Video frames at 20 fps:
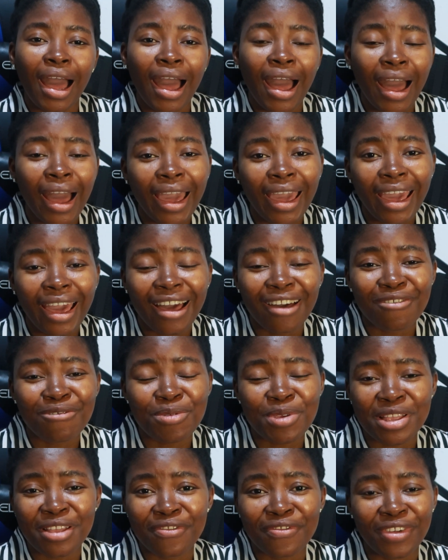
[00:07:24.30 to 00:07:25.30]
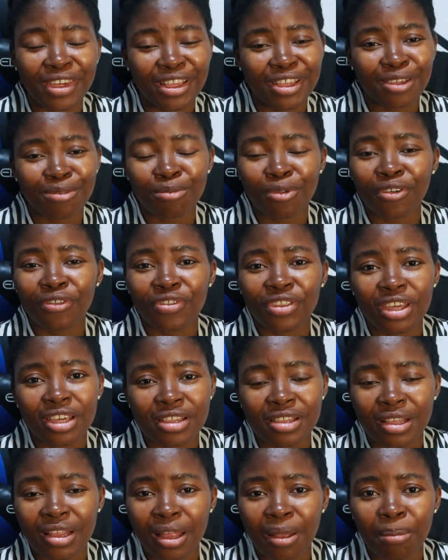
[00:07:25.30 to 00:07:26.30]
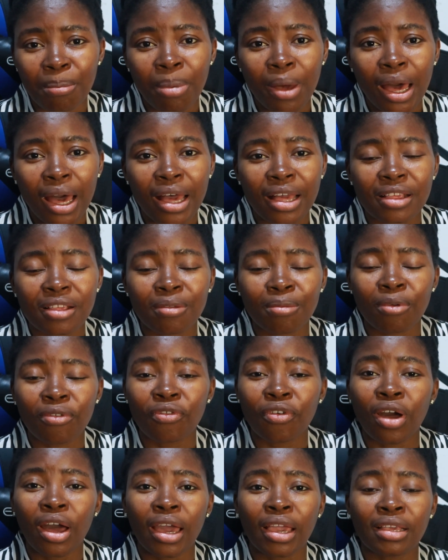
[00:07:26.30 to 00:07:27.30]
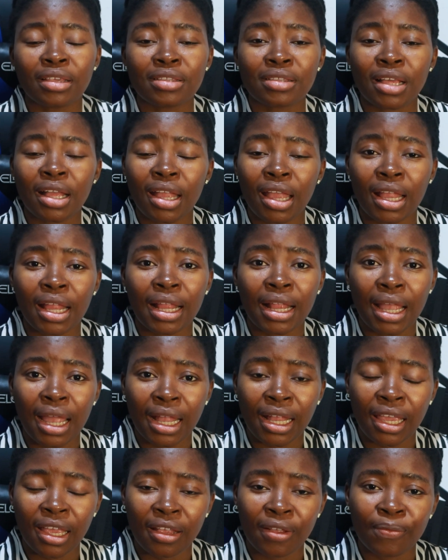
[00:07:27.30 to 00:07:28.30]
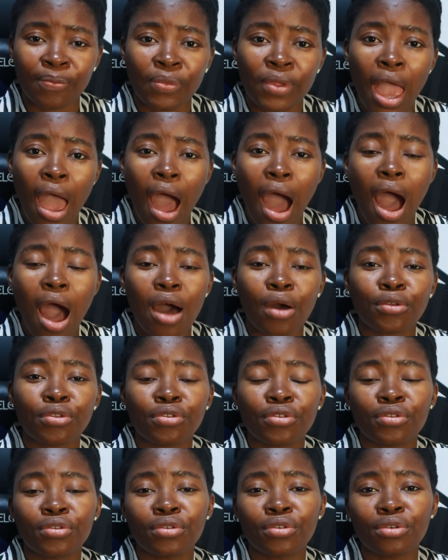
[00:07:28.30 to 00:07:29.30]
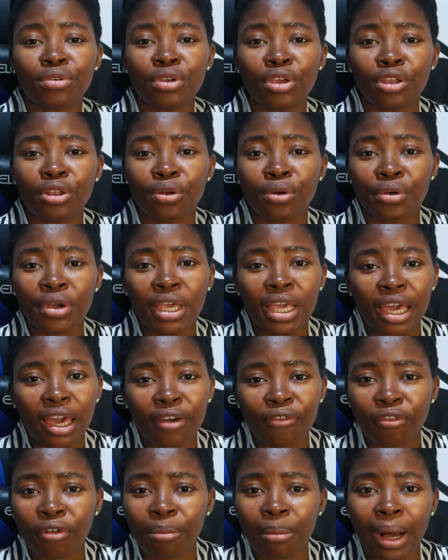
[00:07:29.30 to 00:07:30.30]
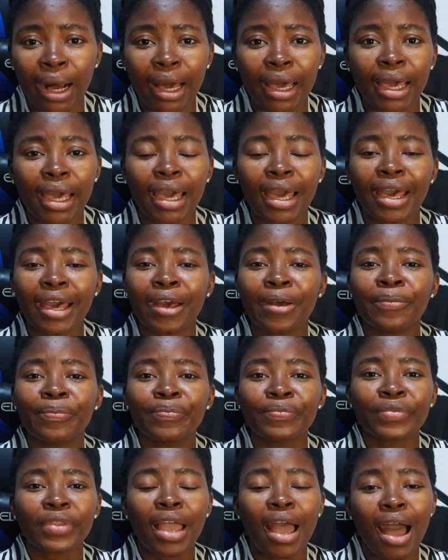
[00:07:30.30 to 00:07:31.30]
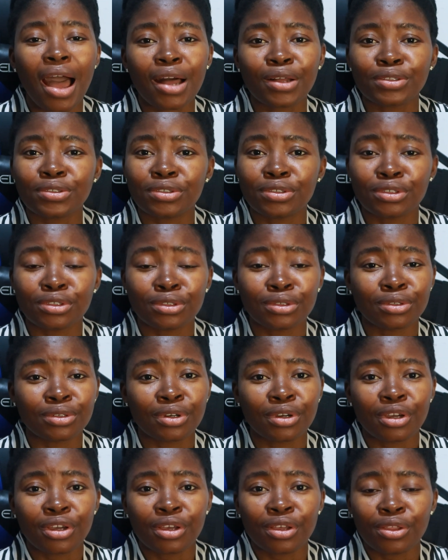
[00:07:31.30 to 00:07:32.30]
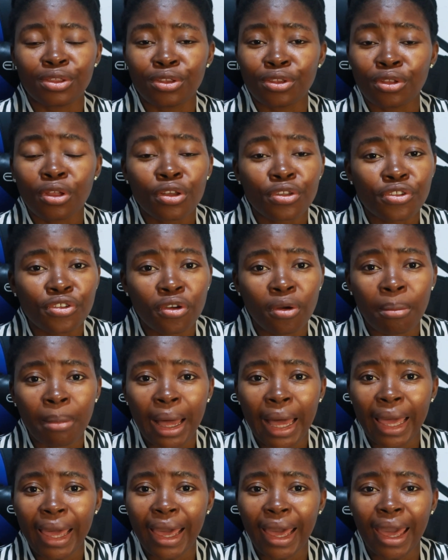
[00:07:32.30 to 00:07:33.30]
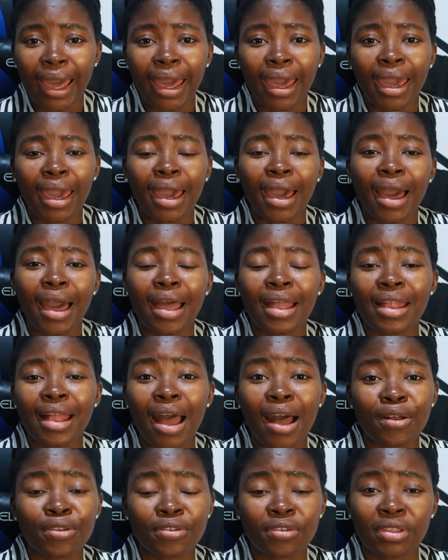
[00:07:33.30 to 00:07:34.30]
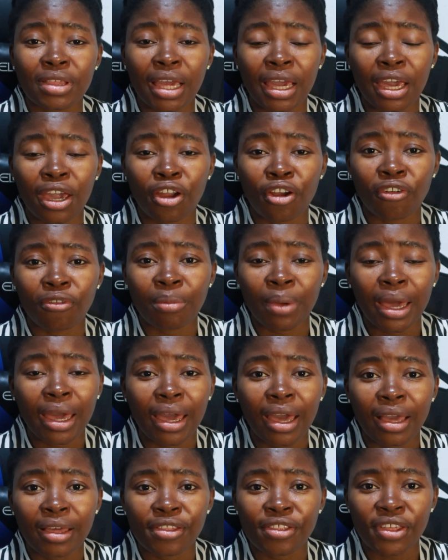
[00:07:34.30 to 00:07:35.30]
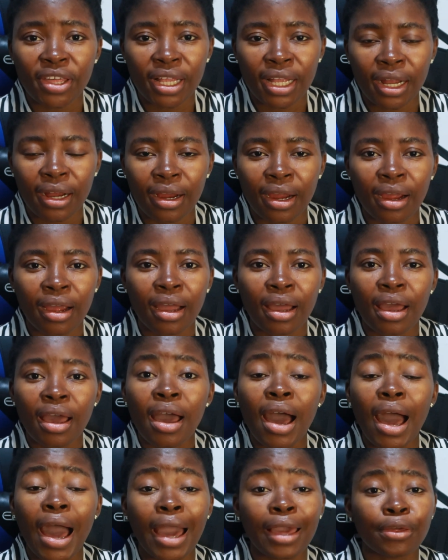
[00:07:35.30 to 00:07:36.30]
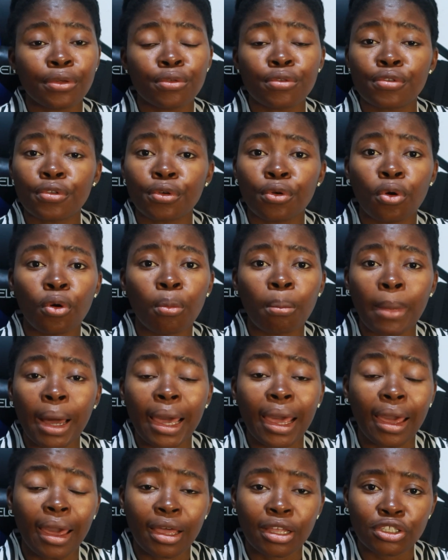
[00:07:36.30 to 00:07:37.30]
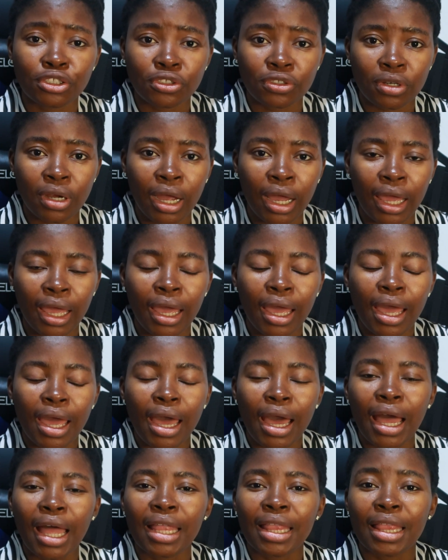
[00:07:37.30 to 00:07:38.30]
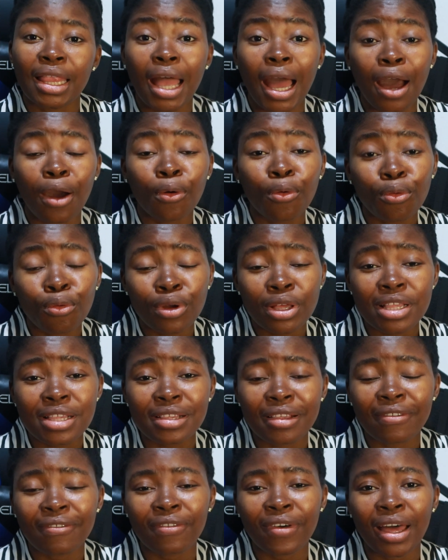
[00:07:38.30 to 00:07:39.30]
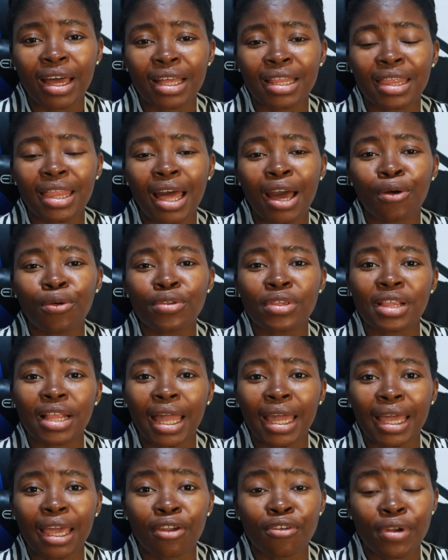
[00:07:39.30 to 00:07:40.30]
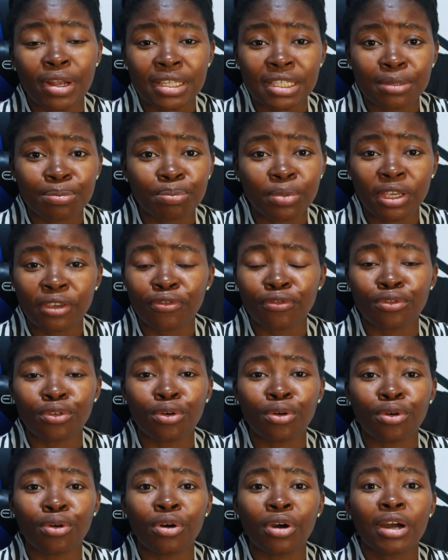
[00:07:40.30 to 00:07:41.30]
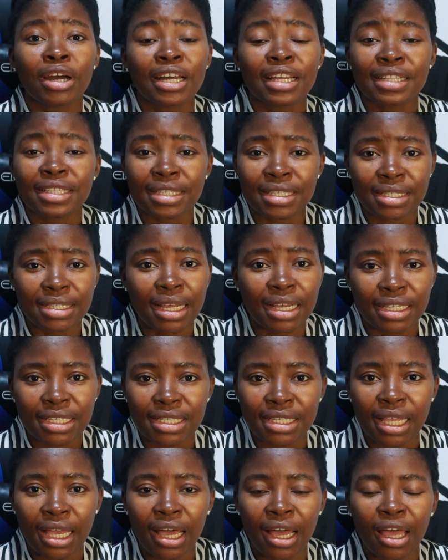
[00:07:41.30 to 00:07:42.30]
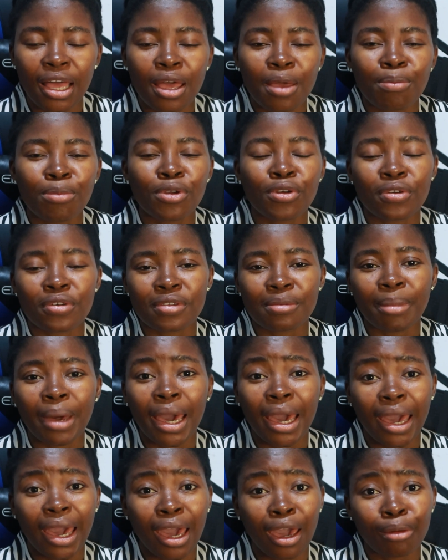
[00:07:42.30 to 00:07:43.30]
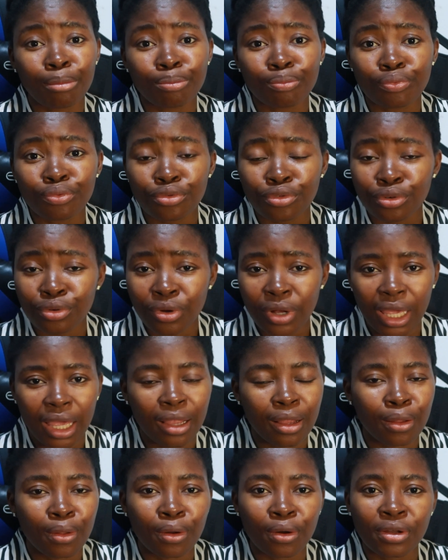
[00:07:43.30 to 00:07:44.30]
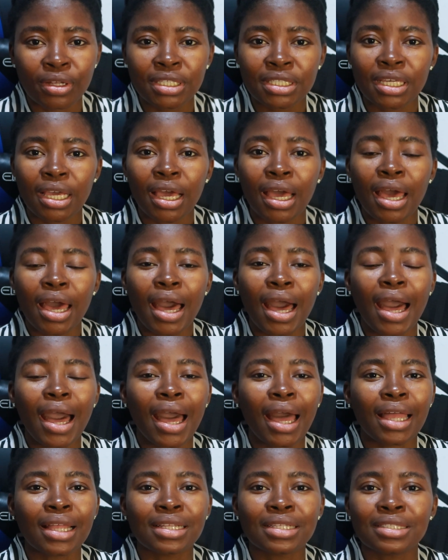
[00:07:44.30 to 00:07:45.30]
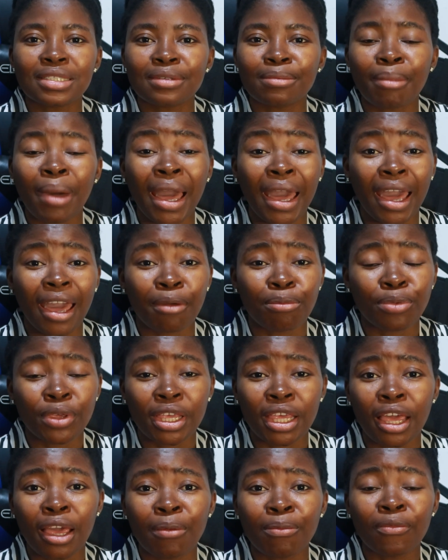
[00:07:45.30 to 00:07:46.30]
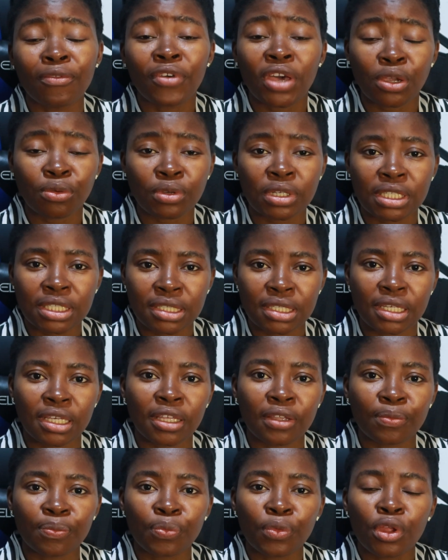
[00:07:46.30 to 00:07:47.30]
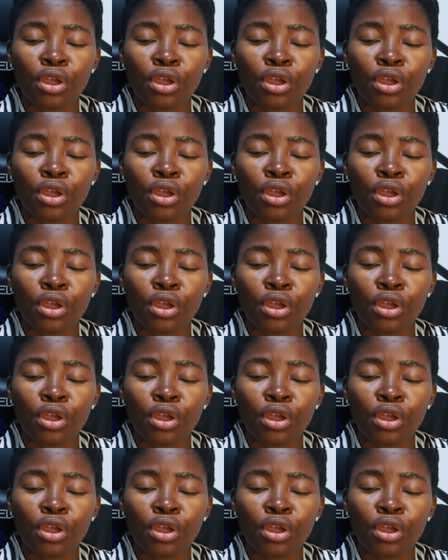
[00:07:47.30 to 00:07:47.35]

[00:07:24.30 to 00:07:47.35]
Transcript: I have been a victim of this in the past before I started learning how to you know care for my hair how to nurture my hair and how to take care of my hair in general i used to comb my hair dry and that was in fact that was like a recipe for disaster because my hair broke a lot and my hair became very thin